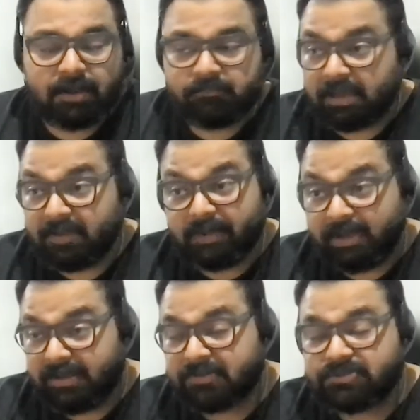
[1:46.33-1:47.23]

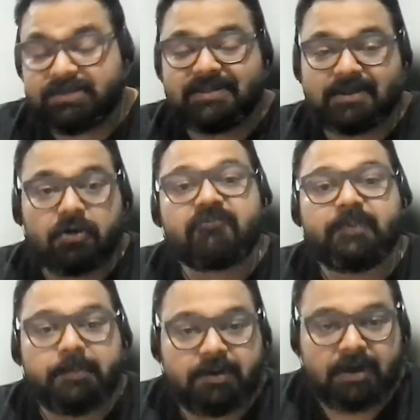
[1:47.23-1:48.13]
I can see that a lot of
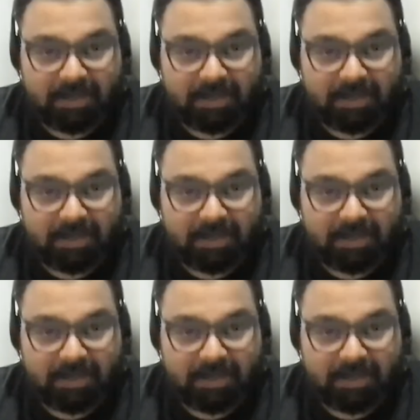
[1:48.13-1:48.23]
people are